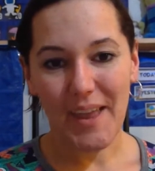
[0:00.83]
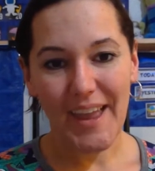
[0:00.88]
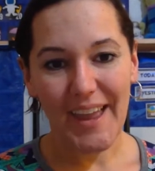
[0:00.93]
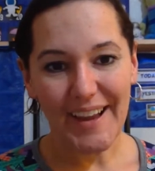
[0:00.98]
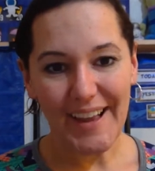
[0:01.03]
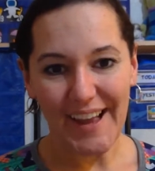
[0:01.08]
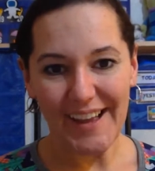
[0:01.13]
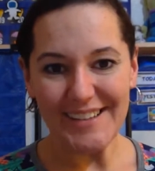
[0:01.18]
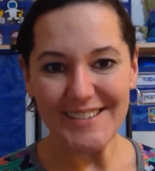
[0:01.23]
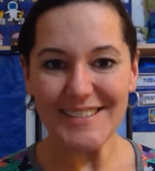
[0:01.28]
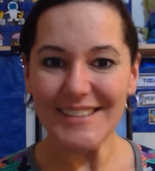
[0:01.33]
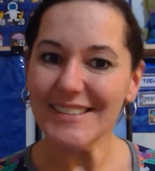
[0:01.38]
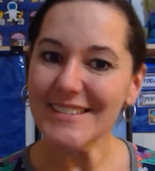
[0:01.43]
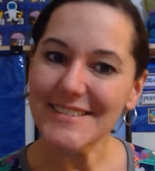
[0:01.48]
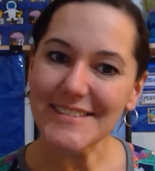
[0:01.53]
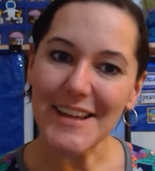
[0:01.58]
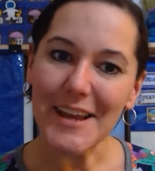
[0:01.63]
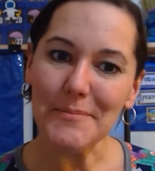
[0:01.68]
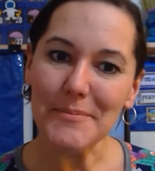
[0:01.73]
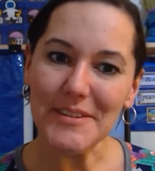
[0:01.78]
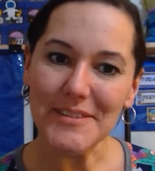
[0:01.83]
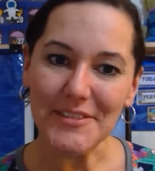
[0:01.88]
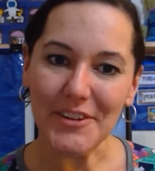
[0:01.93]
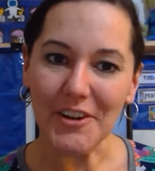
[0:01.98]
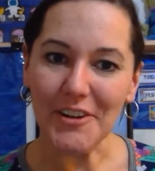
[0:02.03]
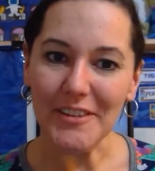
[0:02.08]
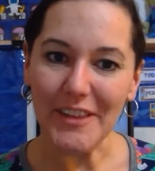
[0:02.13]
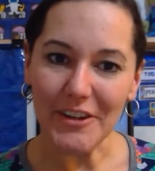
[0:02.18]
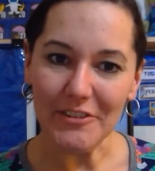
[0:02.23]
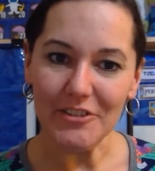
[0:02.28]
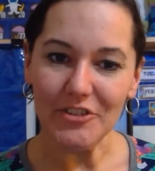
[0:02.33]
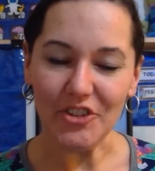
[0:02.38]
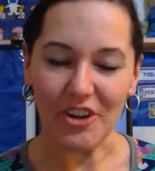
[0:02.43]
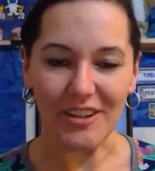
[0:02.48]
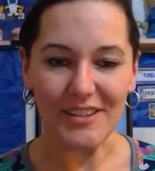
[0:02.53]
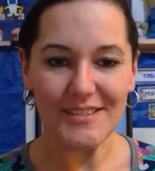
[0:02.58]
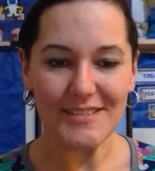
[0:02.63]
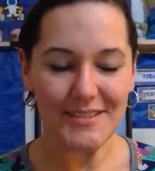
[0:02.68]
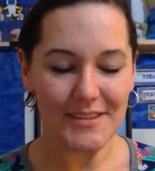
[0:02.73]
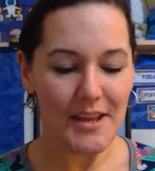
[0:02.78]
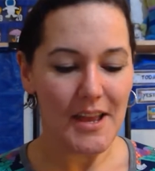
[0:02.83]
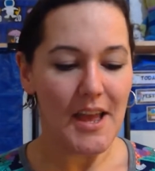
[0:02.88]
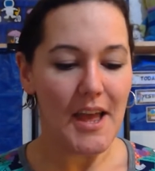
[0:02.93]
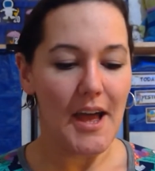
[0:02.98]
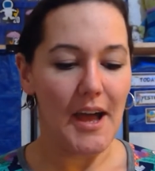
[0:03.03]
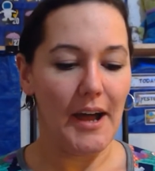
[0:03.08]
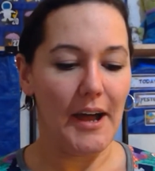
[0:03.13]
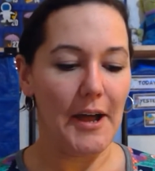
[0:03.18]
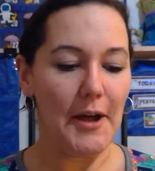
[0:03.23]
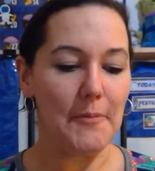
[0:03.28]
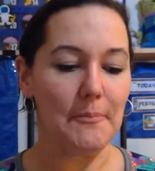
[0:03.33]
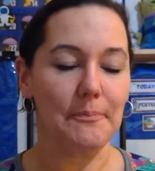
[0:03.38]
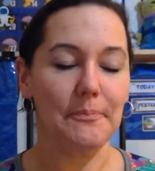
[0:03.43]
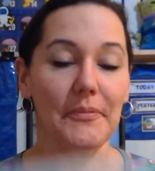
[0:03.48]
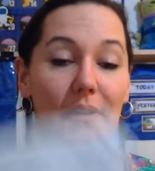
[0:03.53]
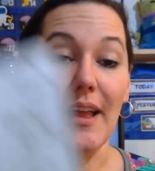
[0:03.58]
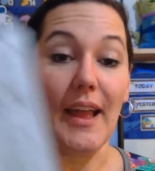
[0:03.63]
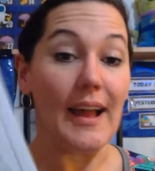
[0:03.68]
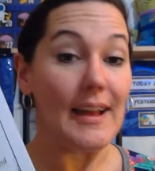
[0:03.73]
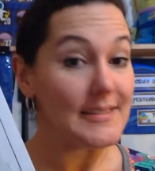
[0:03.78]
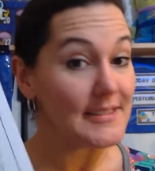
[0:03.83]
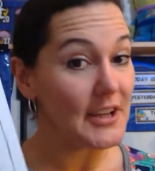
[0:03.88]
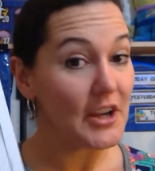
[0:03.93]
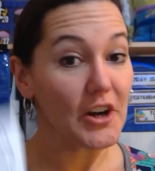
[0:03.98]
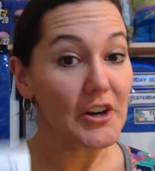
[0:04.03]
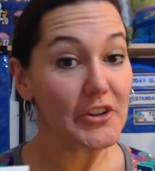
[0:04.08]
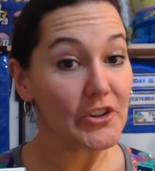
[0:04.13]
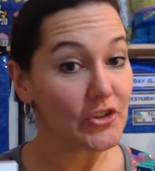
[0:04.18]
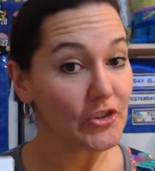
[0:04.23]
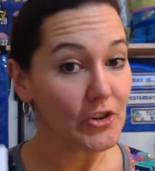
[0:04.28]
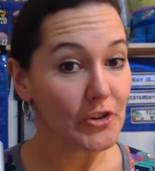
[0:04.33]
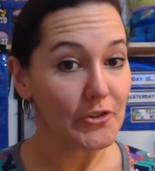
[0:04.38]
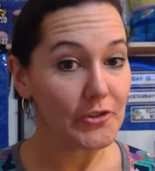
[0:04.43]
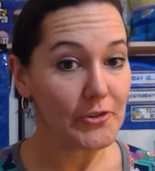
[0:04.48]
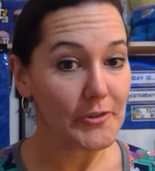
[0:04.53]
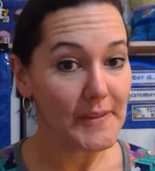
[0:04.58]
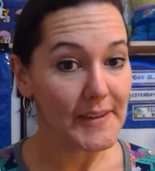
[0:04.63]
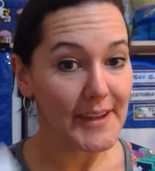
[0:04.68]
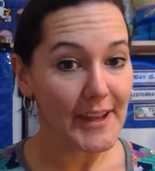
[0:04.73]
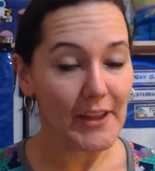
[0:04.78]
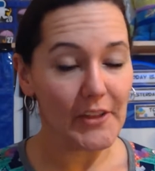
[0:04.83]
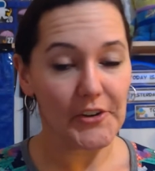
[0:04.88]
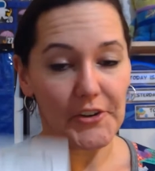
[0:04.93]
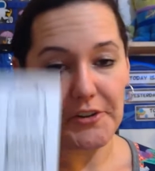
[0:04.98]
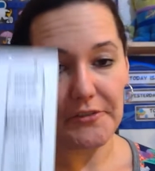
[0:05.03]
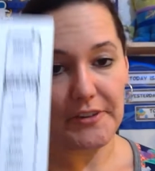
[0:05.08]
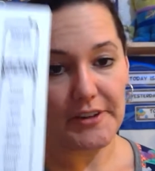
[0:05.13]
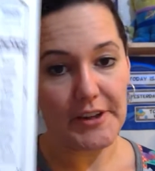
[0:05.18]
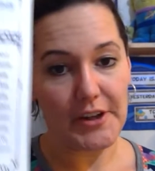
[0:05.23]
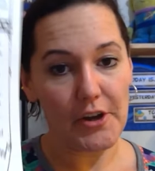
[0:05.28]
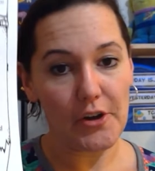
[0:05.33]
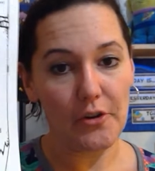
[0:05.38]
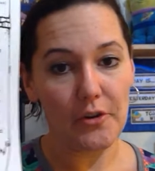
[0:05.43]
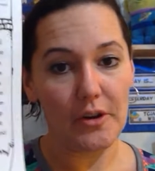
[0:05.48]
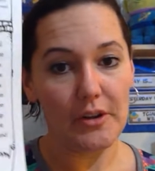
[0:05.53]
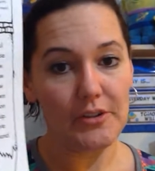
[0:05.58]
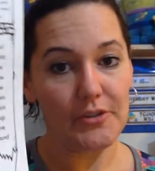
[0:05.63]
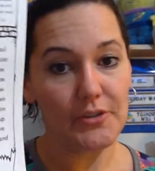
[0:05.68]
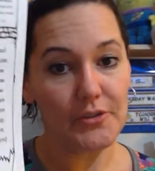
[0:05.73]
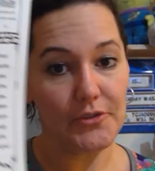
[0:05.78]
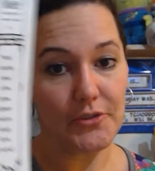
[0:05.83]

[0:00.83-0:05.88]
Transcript: Hey guys, it's time to start language arts. Um, as I already showed you in the calendar video, you